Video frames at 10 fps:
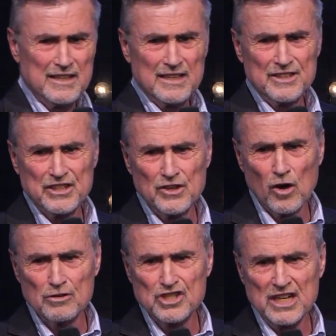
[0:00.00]
to know
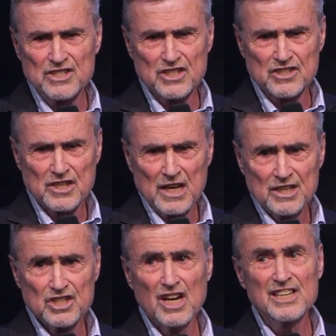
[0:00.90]
Jesus,"
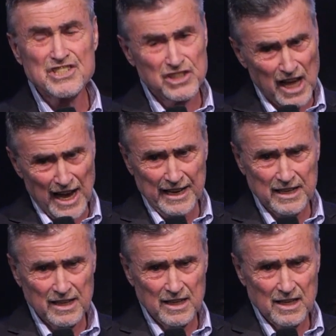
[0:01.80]
just like
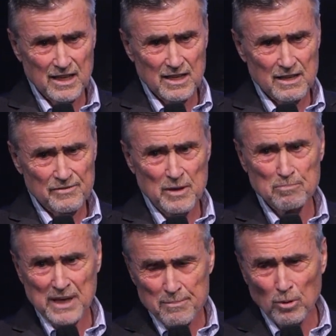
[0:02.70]
the
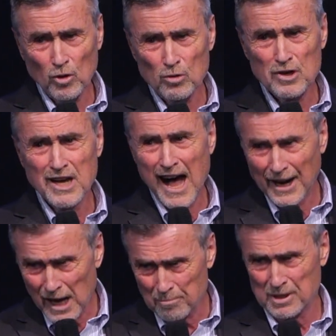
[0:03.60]
people who got
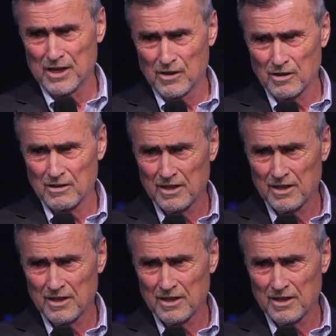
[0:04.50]
up here